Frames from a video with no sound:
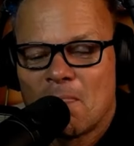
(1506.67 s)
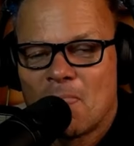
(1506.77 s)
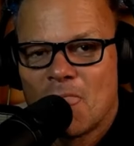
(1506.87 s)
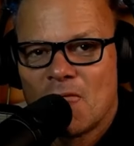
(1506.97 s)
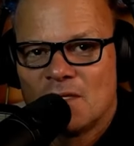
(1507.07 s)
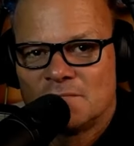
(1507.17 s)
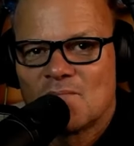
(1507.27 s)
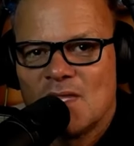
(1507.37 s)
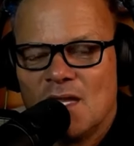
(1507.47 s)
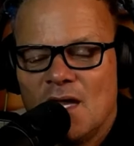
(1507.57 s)

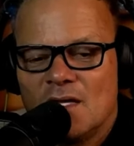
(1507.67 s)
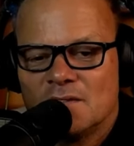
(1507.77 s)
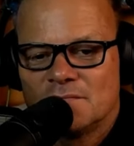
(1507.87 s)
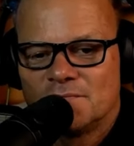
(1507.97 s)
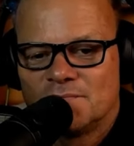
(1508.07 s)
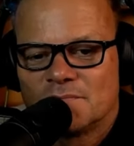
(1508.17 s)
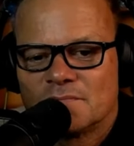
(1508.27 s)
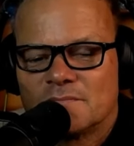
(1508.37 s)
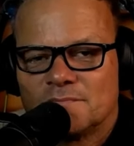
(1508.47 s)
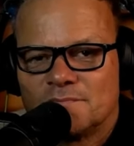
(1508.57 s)

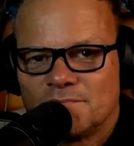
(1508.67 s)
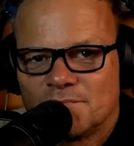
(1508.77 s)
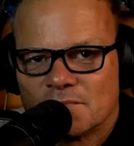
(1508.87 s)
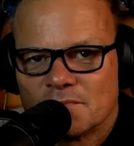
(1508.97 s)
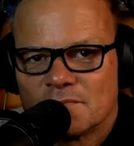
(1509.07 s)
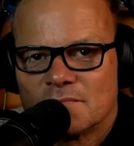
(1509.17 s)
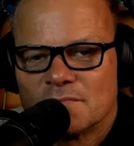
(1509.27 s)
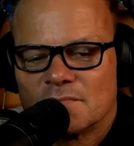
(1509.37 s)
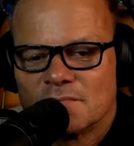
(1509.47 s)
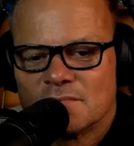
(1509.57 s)

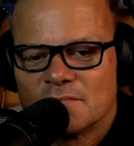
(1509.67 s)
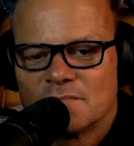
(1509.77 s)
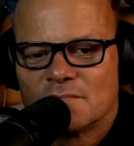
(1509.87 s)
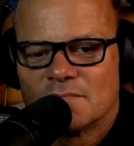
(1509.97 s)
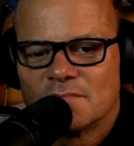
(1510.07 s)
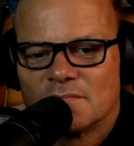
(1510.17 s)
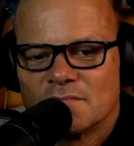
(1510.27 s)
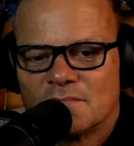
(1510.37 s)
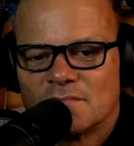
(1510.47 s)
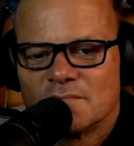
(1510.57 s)

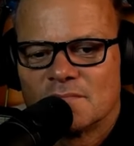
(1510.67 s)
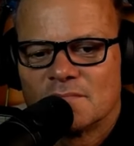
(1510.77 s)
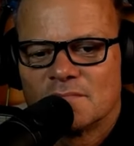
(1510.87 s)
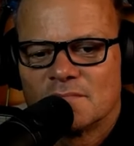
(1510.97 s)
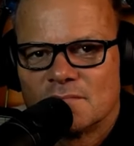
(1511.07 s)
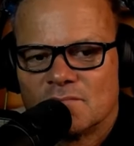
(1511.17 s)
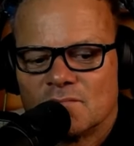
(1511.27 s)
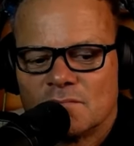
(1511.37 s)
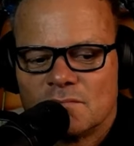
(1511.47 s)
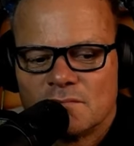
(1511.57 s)

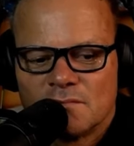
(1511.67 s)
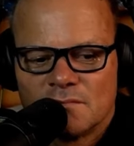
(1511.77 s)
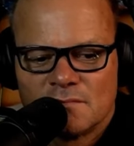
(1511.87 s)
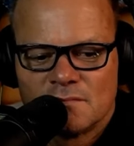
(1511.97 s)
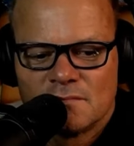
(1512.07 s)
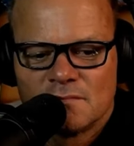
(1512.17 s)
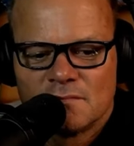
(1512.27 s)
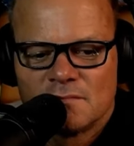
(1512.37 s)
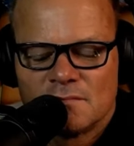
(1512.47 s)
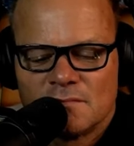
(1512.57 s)

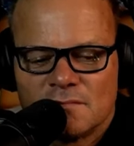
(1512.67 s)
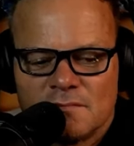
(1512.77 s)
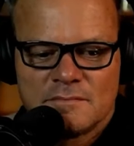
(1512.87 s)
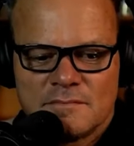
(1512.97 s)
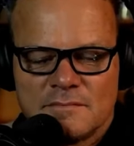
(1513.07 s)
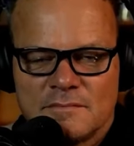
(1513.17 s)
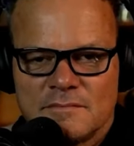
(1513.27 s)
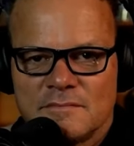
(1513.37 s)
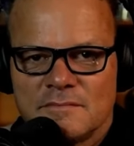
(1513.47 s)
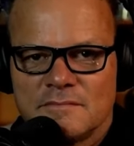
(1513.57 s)

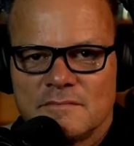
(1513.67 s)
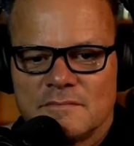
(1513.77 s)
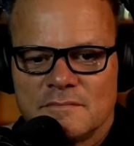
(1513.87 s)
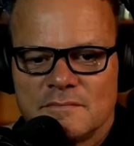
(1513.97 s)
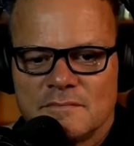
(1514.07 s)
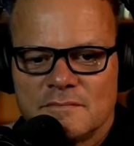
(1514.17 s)
No words are spoken by the person on screen.